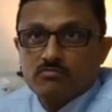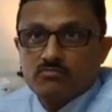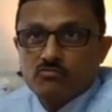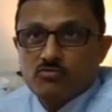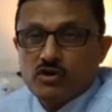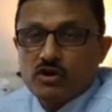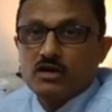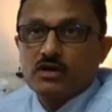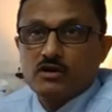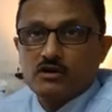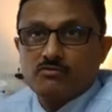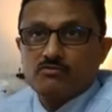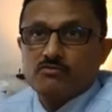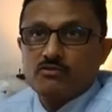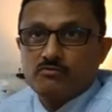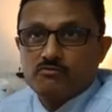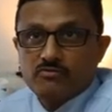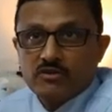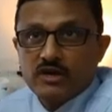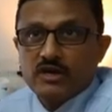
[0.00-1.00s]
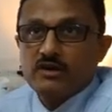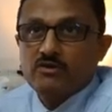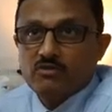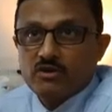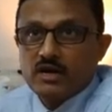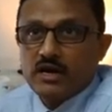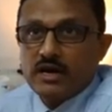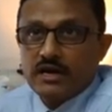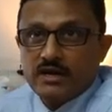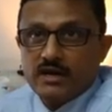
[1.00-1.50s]
work from wherever
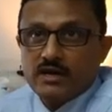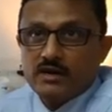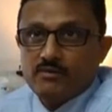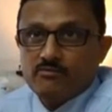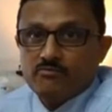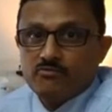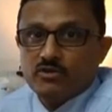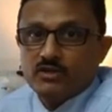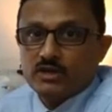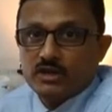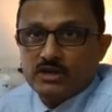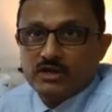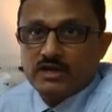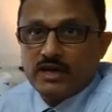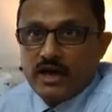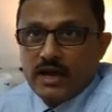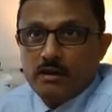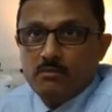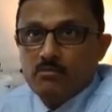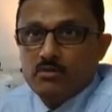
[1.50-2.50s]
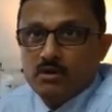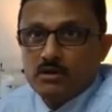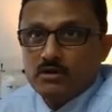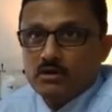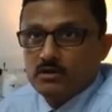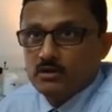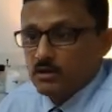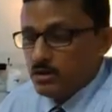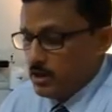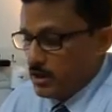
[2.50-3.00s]
I am with the tab,
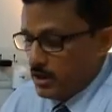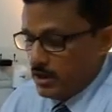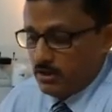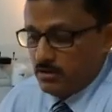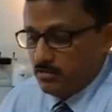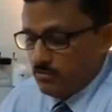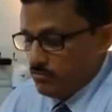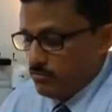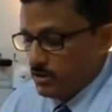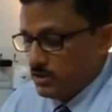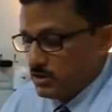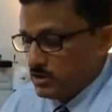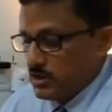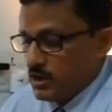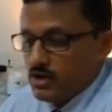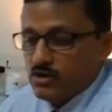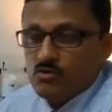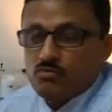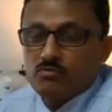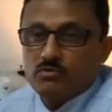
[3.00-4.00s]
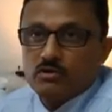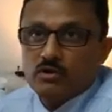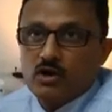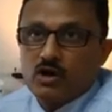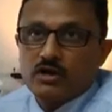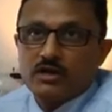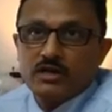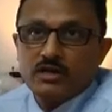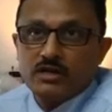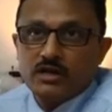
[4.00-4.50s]
and once I
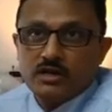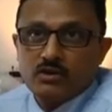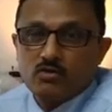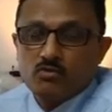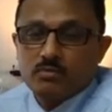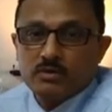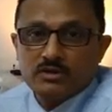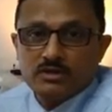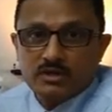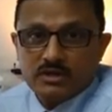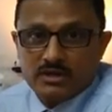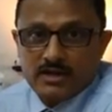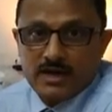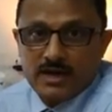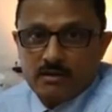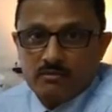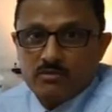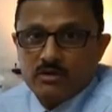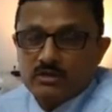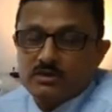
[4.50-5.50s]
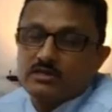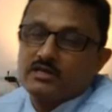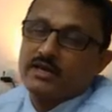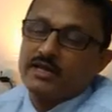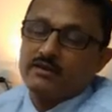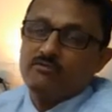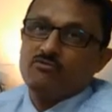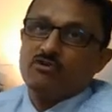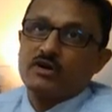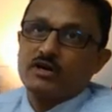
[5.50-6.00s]
log in and open the tab, it's
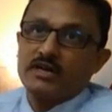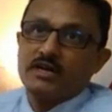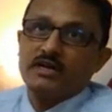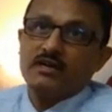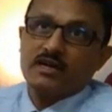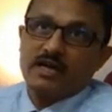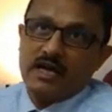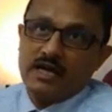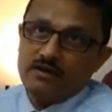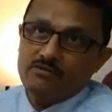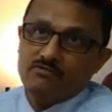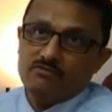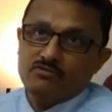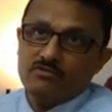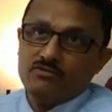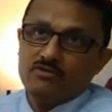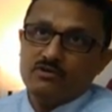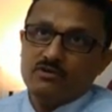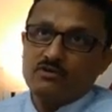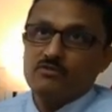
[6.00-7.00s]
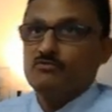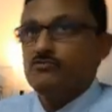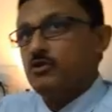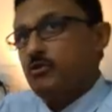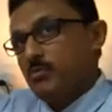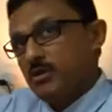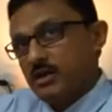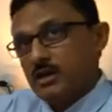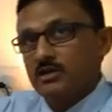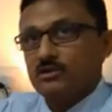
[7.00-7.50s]
like working live
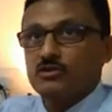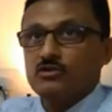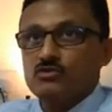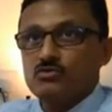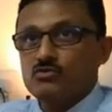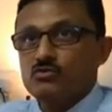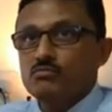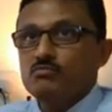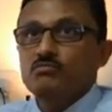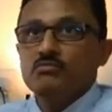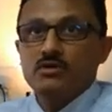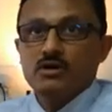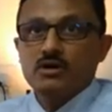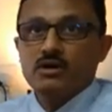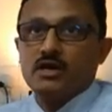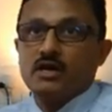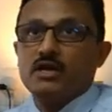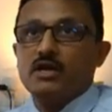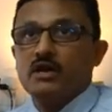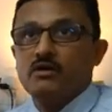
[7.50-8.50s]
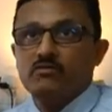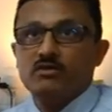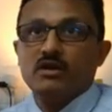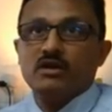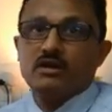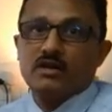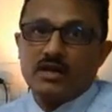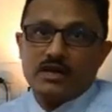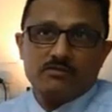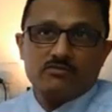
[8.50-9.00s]
from another room, and having a
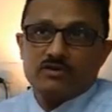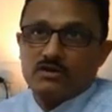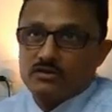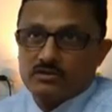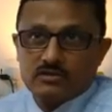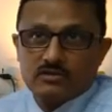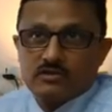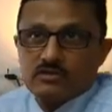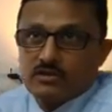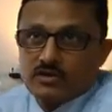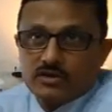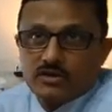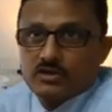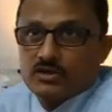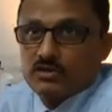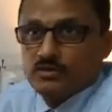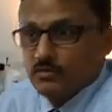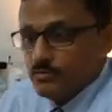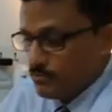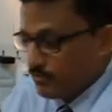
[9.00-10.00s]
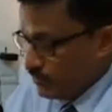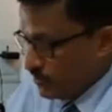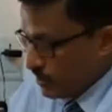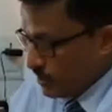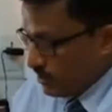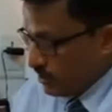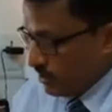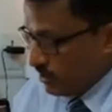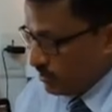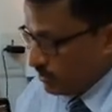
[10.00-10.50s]
live consultation.
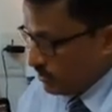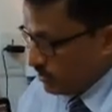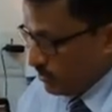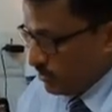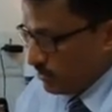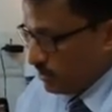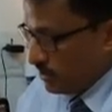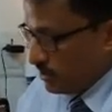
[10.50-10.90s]
So